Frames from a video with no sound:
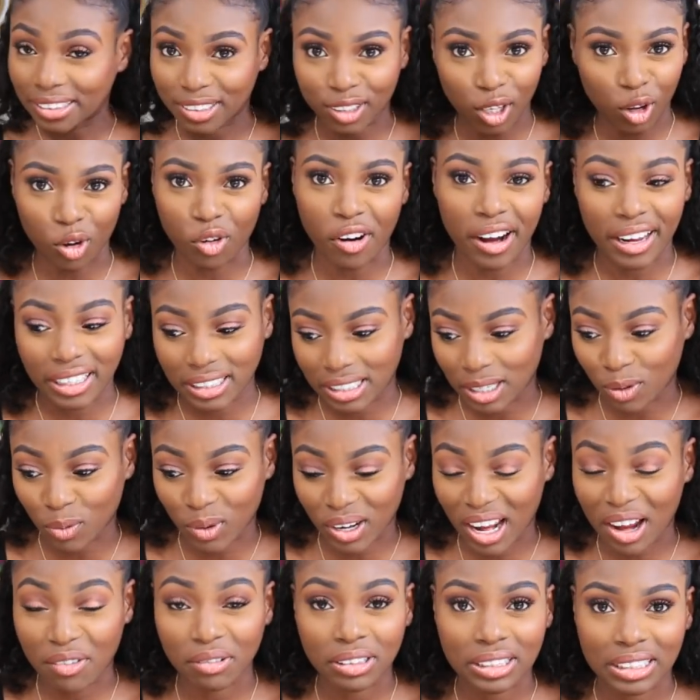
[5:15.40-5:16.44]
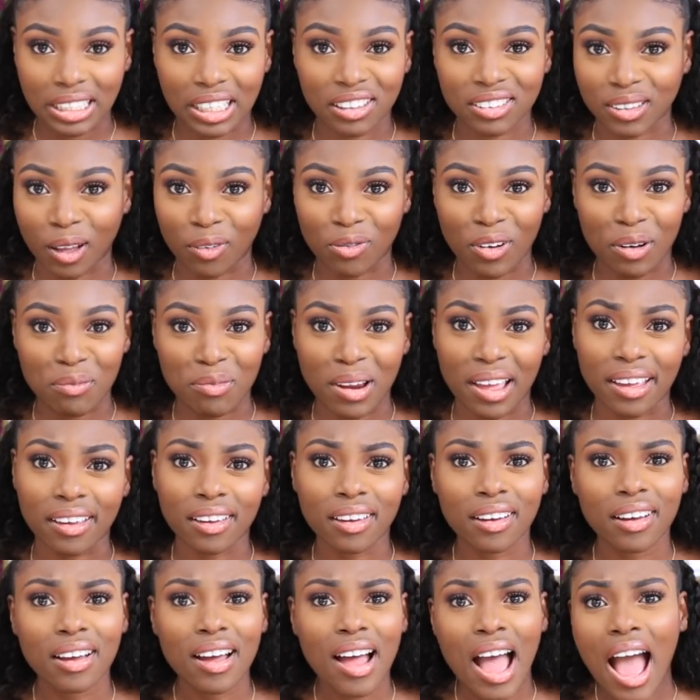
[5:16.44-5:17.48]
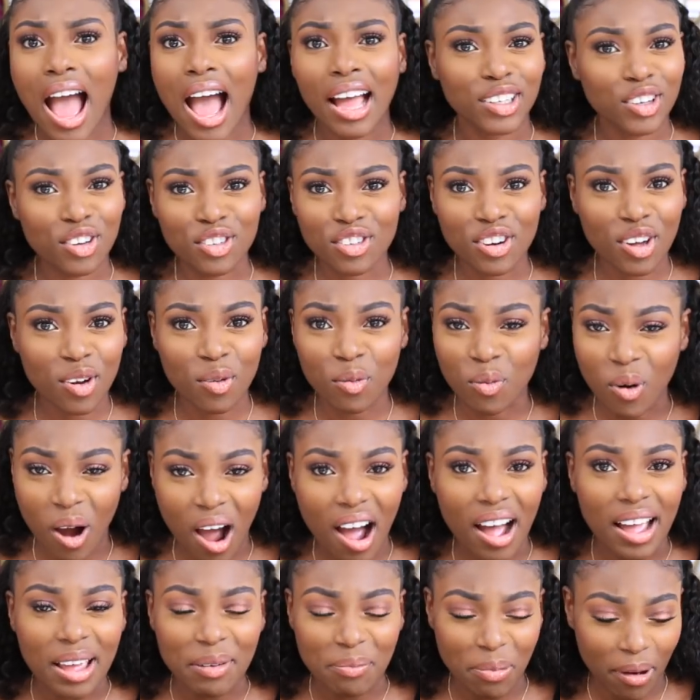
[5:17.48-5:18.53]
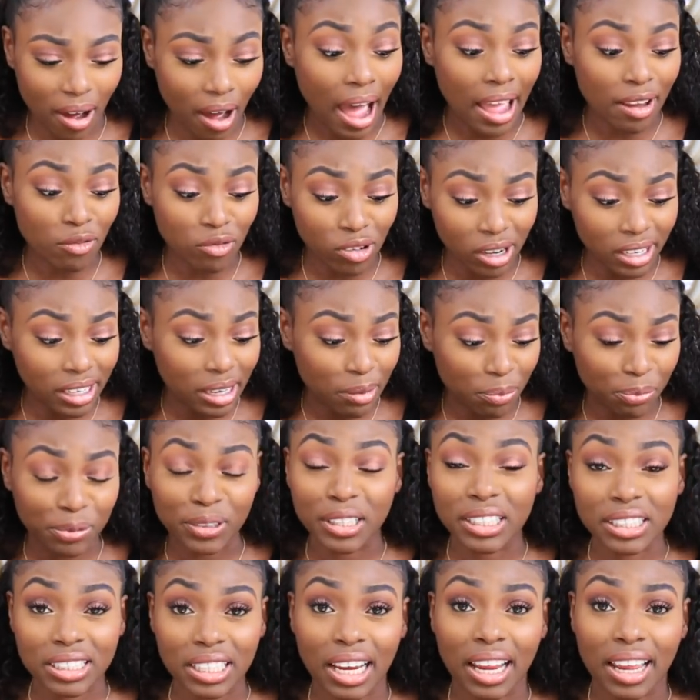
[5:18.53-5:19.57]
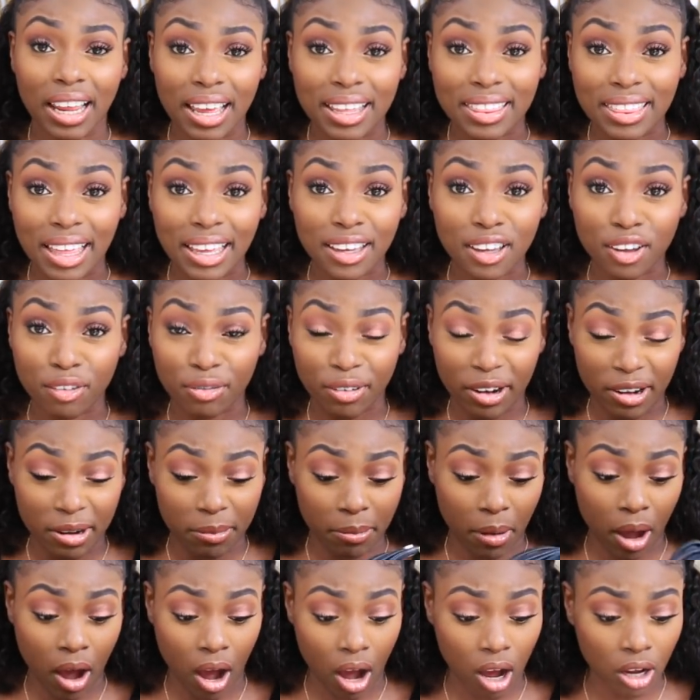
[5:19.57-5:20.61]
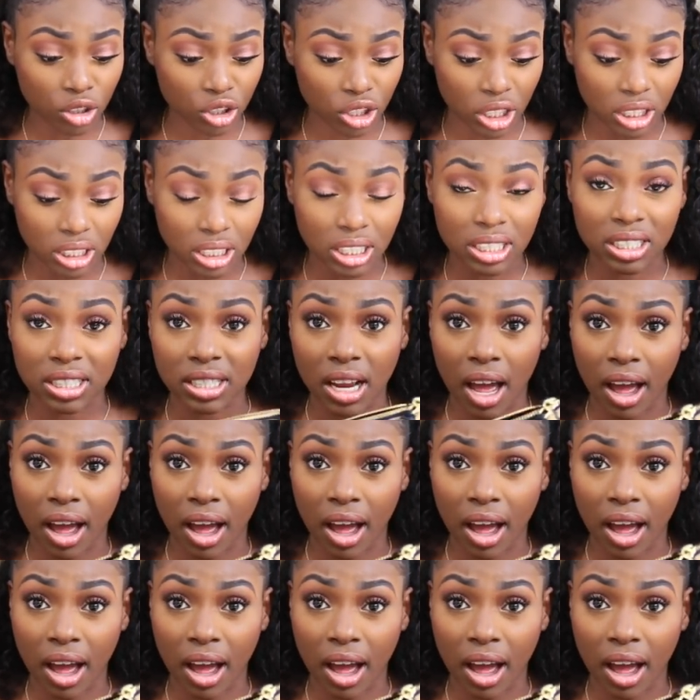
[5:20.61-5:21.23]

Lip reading: So crazy, when I receive stuff, I'm like, I don't know why, but I really appreciate it. Thank you very much, this is